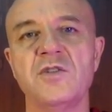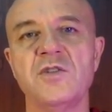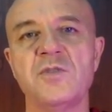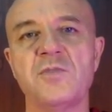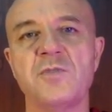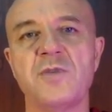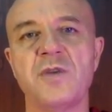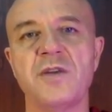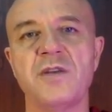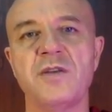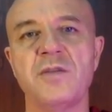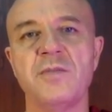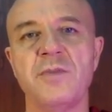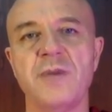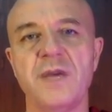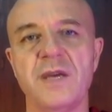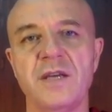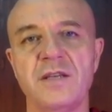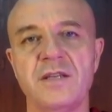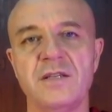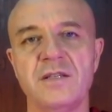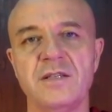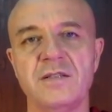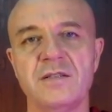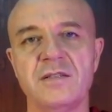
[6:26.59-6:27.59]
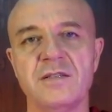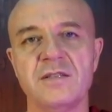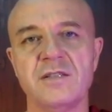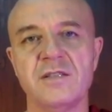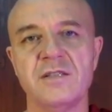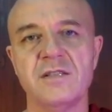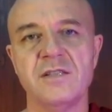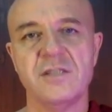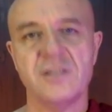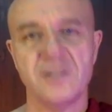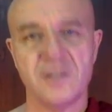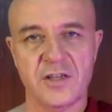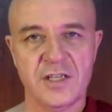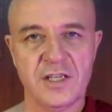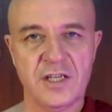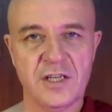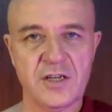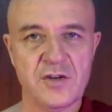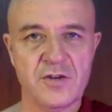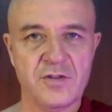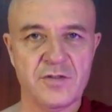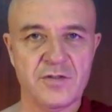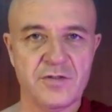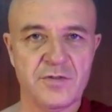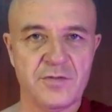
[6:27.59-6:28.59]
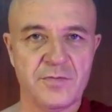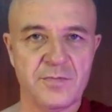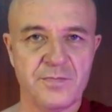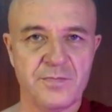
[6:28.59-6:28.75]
as Brother Ben, signing off.